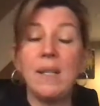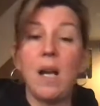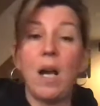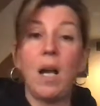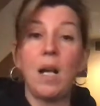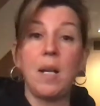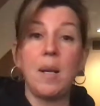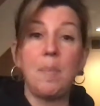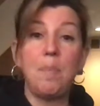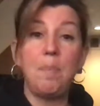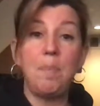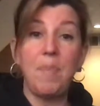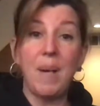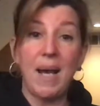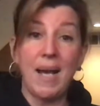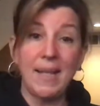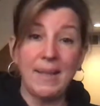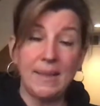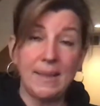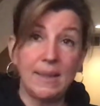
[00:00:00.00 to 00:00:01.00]
on a
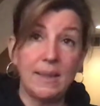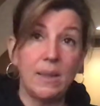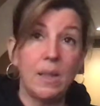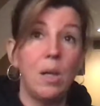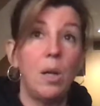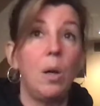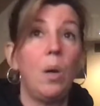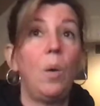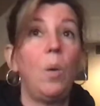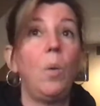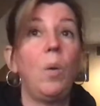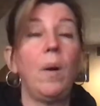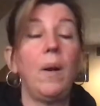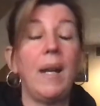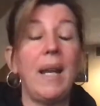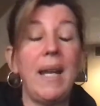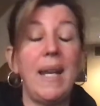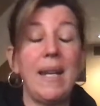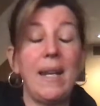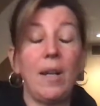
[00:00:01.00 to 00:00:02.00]
bus or
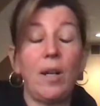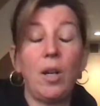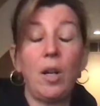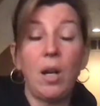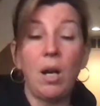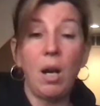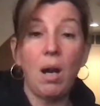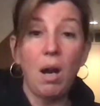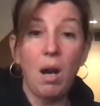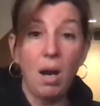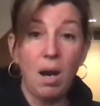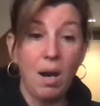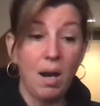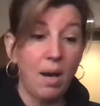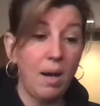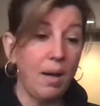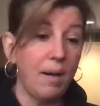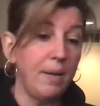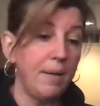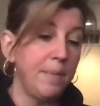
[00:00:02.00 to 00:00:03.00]
in a
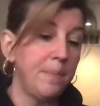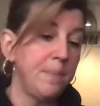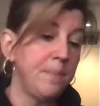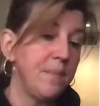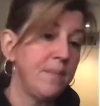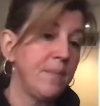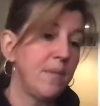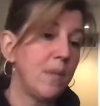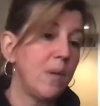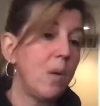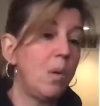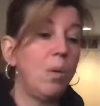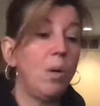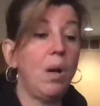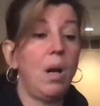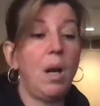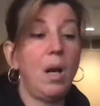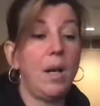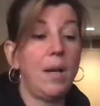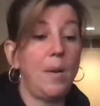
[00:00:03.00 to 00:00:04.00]
car or
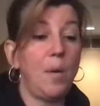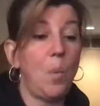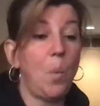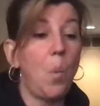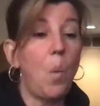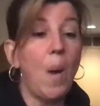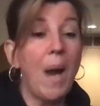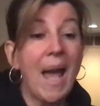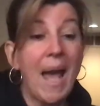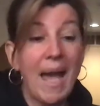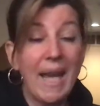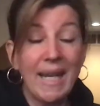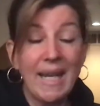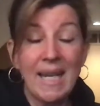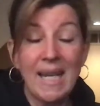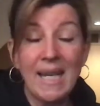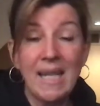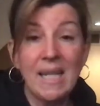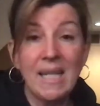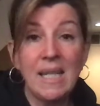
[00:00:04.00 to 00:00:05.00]
on a
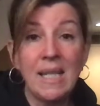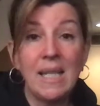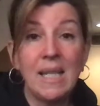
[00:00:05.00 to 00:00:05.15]
wagon,